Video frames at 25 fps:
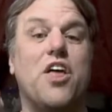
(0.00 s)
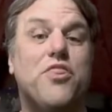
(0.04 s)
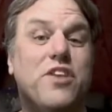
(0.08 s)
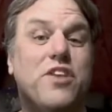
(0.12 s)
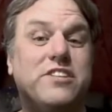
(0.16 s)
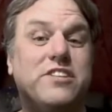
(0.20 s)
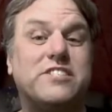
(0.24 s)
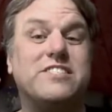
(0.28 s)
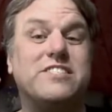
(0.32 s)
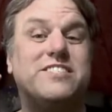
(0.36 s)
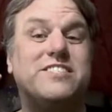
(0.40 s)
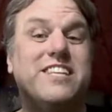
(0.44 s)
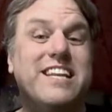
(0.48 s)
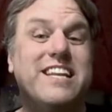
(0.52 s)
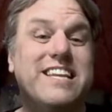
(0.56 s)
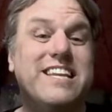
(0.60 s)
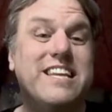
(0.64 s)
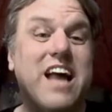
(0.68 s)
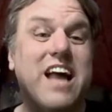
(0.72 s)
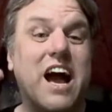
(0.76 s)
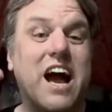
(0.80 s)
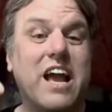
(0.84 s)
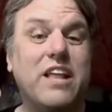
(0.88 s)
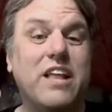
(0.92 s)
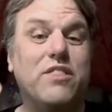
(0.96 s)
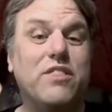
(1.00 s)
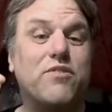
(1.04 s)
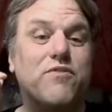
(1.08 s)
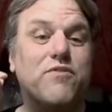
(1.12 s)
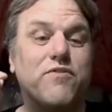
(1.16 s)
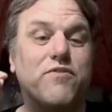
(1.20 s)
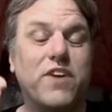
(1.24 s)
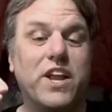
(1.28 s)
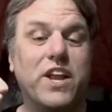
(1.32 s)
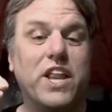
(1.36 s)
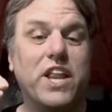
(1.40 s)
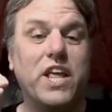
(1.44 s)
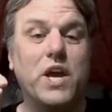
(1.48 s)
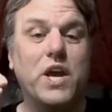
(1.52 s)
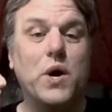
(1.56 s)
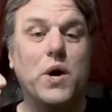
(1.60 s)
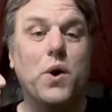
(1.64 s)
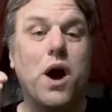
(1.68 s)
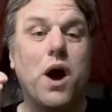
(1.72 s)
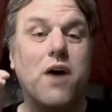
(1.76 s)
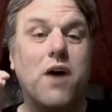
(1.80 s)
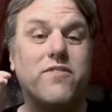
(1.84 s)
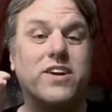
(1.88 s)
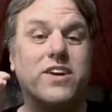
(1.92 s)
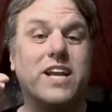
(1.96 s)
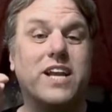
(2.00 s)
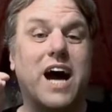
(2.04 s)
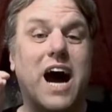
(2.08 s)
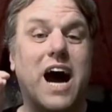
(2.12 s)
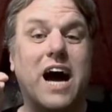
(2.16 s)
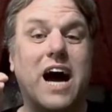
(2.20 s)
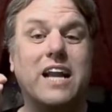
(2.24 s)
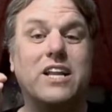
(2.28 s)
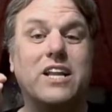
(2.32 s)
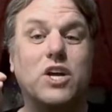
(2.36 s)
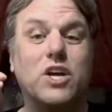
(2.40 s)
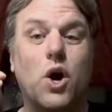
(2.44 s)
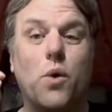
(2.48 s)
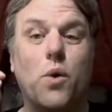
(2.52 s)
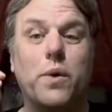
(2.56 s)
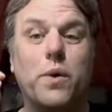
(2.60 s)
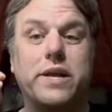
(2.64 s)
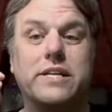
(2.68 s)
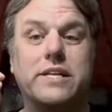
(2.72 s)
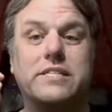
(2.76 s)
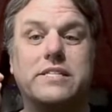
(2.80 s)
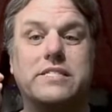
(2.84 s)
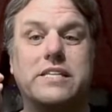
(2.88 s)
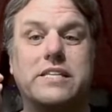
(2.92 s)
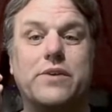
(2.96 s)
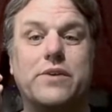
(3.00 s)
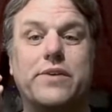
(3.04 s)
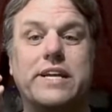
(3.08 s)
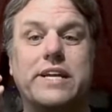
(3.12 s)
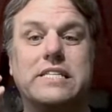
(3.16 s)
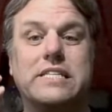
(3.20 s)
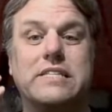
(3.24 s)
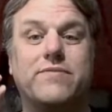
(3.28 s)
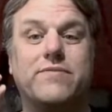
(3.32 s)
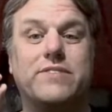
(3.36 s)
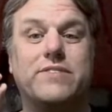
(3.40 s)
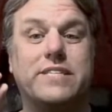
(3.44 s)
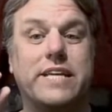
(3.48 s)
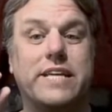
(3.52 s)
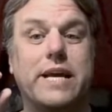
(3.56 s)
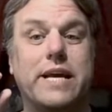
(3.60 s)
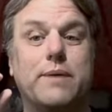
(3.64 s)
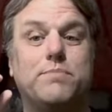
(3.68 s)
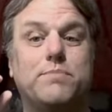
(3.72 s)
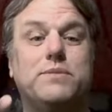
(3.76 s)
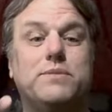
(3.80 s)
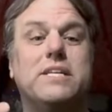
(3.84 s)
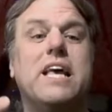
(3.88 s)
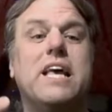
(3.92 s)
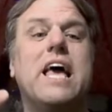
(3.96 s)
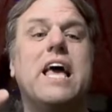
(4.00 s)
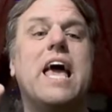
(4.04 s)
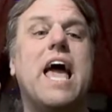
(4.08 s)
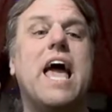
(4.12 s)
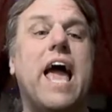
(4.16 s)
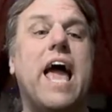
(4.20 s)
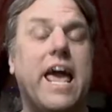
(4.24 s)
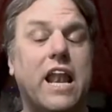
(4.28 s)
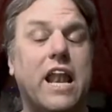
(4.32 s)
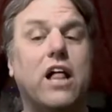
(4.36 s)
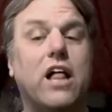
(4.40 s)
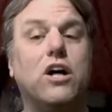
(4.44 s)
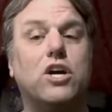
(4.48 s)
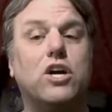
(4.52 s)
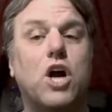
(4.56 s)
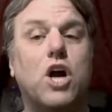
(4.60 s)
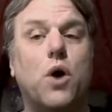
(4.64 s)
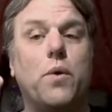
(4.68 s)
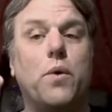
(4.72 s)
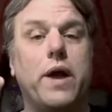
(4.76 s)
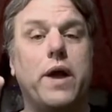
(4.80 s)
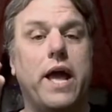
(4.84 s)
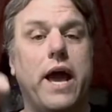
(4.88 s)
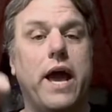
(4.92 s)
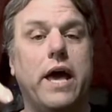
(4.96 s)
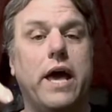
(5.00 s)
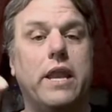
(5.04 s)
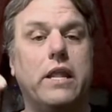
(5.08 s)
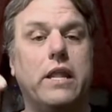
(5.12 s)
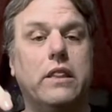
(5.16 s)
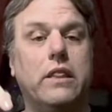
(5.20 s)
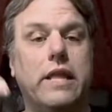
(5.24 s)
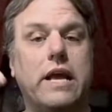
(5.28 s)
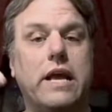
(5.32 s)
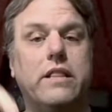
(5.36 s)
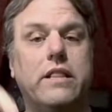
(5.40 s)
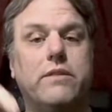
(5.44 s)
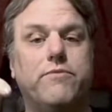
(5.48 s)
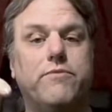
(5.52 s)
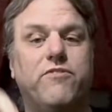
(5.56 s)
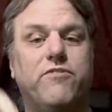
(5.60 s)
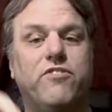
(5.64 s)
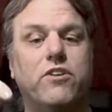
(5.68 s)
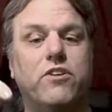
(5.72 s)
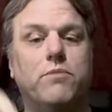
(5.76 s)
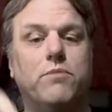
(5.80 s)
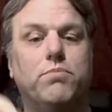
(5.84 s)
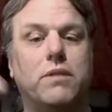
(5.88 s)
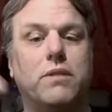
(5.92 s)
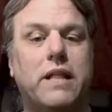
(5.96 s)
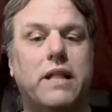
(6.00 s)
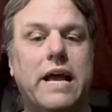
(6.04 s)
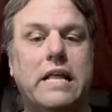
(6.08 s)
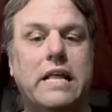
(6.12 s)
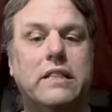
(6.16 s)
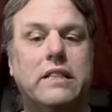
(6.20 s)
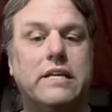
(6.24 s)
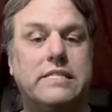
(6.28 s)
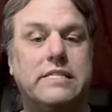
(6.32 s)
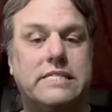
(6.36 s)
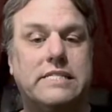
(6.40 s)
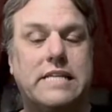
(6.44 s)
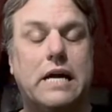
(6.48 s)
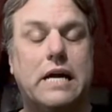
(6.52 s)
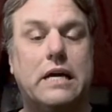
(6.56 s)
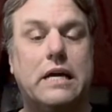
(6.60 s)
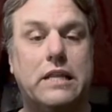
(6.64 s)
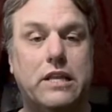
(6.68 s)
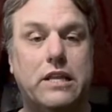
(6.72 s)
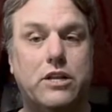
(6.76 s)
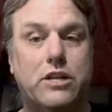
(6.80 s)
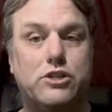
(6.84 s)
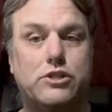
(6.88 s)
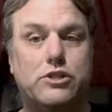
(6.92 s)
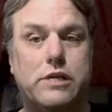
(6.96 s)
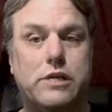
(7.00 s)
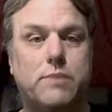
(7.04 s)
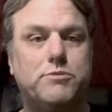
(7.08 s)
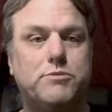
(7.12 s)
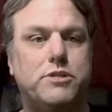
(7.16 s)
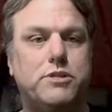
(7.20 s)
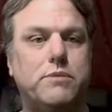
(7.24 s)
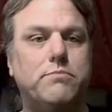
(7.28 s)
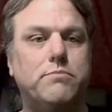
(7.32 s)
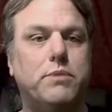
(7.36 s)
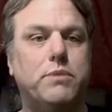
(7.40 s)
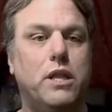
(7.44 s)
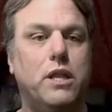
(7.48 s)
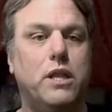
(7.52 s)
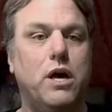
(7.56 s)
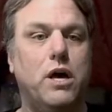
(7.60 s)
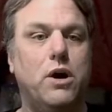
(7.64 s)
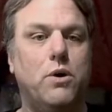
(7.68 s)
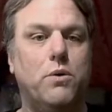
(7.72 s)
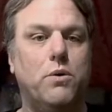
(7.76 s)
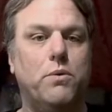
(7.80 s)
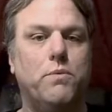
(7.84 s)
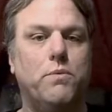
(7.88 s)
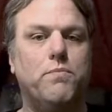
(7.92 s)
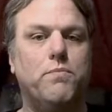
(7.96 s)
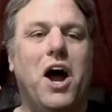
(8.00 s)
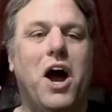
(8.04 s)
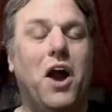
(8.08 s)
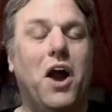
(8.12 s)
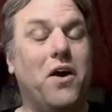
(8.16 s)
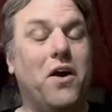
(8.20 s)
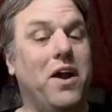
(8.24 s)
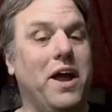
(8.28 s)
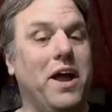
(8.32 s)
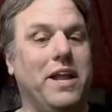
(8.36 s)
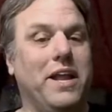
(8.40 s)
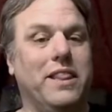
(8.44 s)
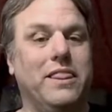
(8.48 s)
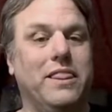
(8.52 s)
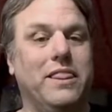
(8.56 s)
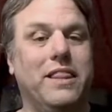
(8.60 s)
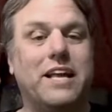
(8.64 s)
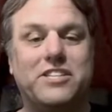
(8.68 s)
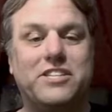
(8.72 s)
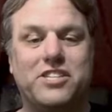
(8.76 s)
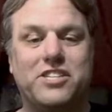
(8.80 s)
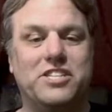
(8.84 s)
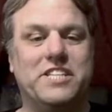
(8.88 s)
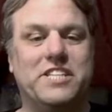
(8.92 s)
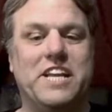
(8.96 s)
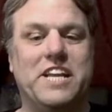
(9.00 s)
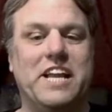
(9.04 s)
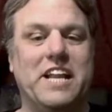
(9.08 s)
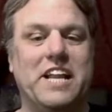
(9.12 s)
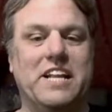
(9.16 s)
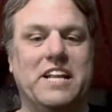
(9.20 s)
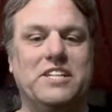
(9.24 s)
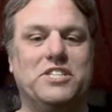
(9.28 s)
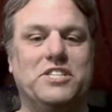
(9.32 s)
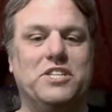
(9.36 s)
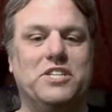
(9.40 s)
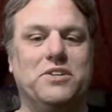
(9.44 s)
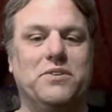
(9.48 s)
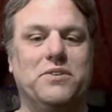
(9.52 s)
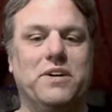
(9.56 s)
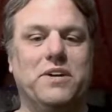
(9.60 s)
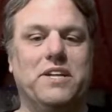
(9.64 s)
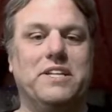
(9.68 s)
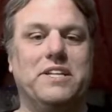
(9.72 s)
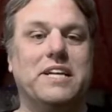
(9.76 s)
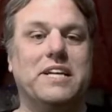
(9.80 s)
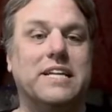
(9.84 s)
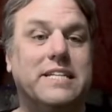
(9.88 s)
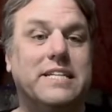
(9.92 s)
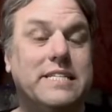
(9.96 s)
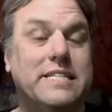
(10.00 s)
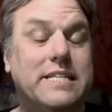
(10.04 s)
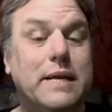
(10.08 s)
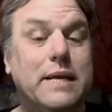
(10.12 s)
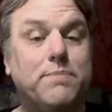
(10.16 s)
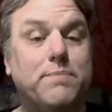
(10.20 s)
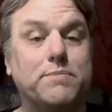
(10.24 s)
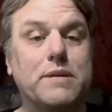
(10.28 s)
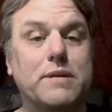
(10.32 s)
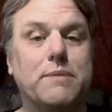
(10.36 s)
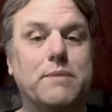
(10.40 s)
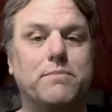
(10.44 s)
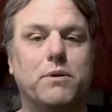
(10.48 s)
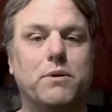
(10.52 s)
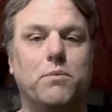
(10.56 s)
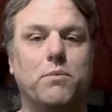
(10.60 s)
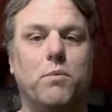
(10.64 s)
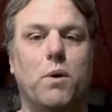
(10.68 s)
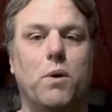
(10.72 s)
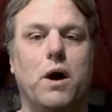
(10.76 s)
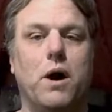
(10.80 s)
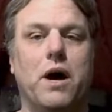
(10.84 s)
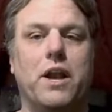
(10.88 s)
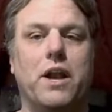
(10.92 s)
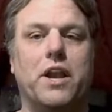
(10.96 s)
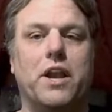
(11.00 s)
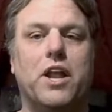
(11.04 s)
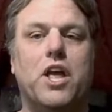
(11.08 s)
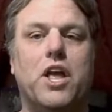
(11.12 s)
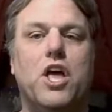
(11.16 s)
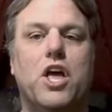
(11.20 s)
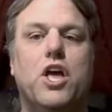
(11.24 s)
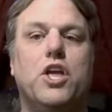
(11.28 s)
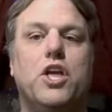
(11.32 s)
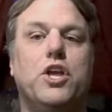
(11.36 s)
This is the ninth video of an ongoing series of tips, and I'll go ahead and link the full playlist down in the description below. All right, let's just get into it. Tip number one.